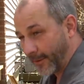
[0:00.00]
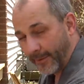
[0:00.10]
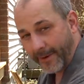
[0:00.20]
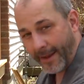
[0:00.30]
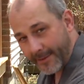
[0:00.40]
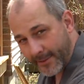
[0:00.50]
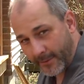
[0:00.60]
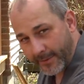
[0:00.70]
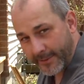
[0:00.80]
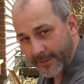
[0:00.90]
we're not
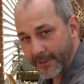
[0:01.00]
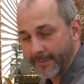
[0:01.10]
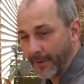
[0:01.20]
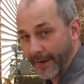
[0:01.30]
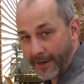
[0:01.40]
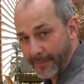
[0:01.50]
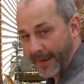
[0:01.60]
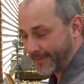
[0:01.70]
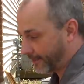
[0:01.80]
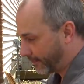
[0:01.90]
so concerned about air
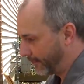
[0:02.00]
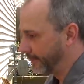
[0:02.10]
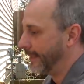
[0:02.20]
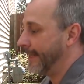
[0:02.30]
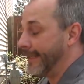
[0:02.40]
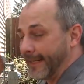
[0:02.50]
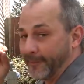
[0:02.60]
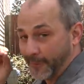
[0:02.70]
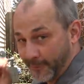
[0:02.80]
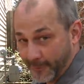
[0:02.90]
passing through.
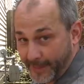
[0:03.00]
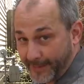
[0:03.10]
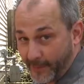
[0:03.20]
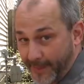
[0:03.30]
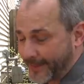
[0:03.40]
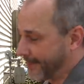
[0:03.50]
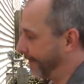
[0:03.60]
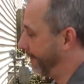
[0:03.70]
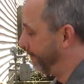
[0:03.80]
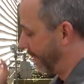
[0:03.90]
If you do get direct
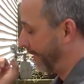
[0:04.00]
sun,